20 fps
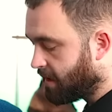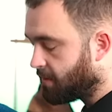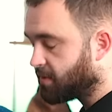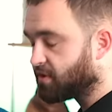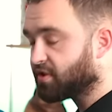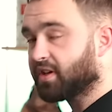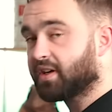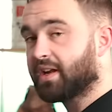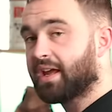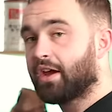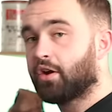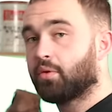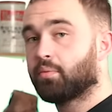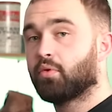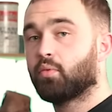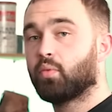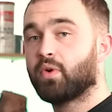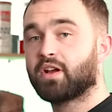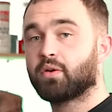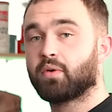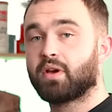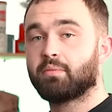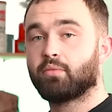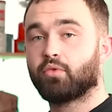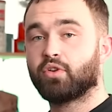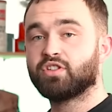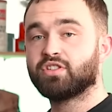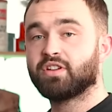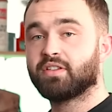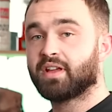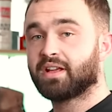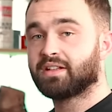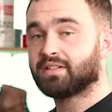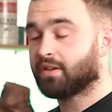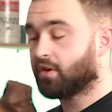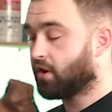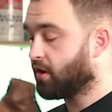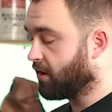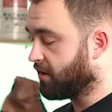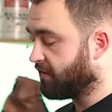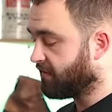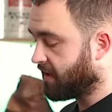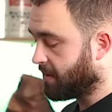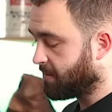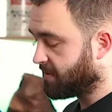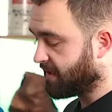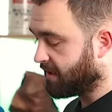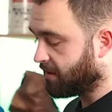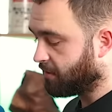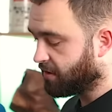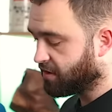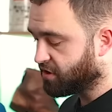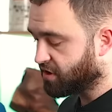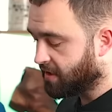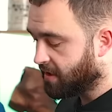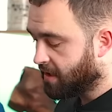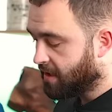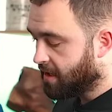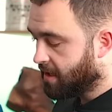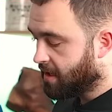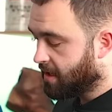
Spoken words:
which is going to help wick away moisture thanks to the hollow fibre technology